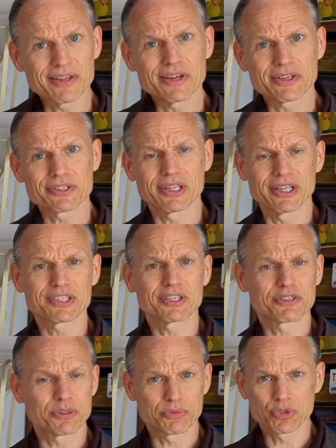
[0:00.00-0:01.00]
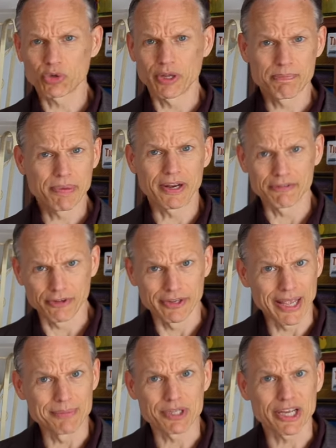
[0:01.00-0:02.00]
then there's a list of some truly pitiful
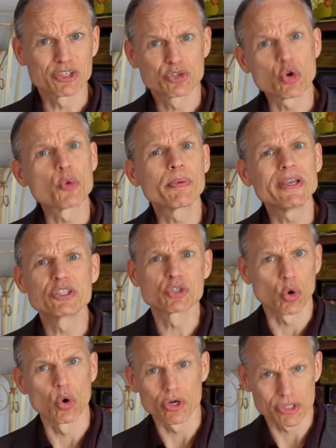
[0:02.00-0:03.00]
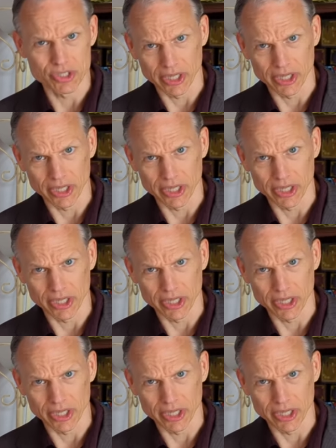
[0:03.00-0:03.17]
names like Droopy Drawers